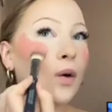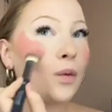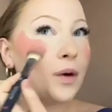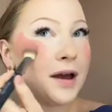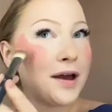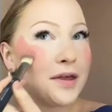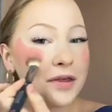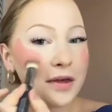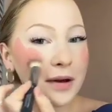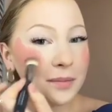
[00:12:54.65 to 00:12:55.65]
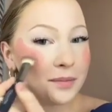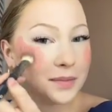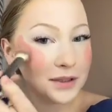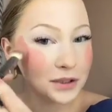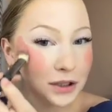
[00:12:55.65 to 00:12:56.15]
with
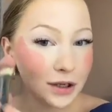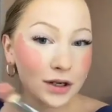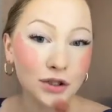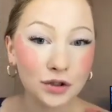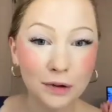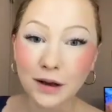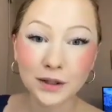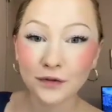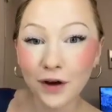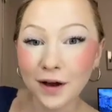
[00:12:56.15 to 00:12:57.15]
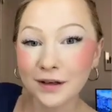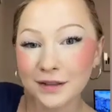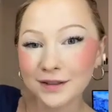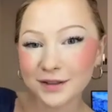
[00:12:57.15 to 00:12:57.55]
Mr. Trust Fund.